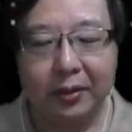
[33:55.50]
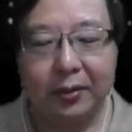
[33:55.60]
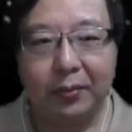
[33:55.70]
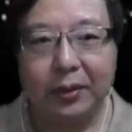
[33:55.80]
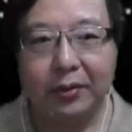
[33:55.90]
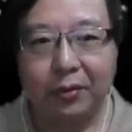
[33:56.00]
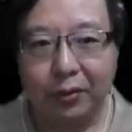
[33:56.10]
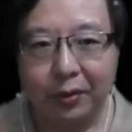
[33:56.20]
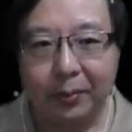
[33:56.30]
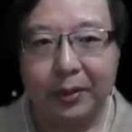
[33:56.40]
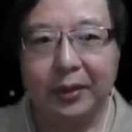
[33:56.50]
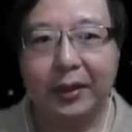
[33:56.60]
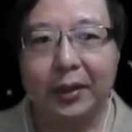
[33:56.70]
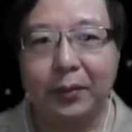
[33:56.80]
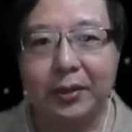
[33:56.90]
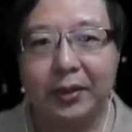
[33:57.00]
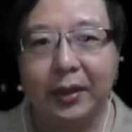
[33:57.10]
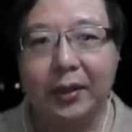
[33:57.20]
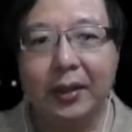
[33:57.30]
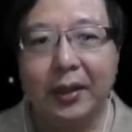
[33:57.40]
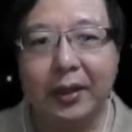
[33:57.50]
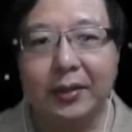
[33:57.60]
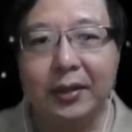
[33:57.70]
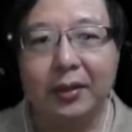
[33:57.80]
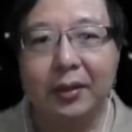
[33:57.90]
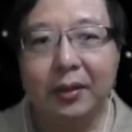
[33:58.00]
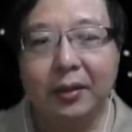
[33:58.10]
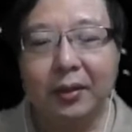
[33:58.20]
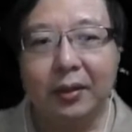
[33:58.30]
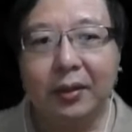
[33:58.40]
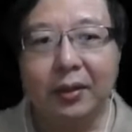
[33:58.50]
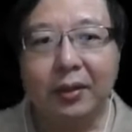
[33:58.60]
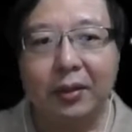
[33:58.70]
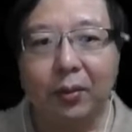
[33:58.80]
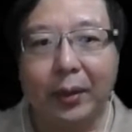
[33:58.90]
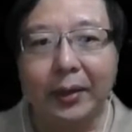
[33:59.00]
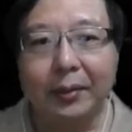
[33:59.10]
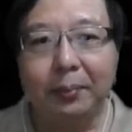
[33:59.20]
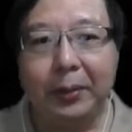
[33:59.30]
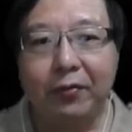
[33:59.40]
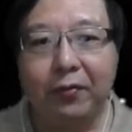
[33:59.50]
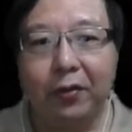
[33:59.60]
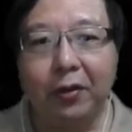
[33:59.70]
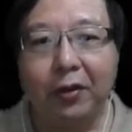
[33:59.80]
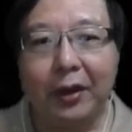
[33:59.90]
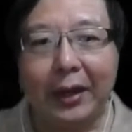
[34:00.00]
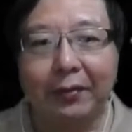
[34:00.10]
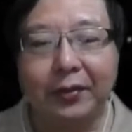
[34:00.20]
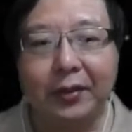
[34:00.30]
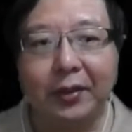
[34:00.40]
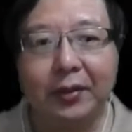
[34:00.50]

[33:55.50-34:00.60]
we go to the middle and then we check, is it the one before or after?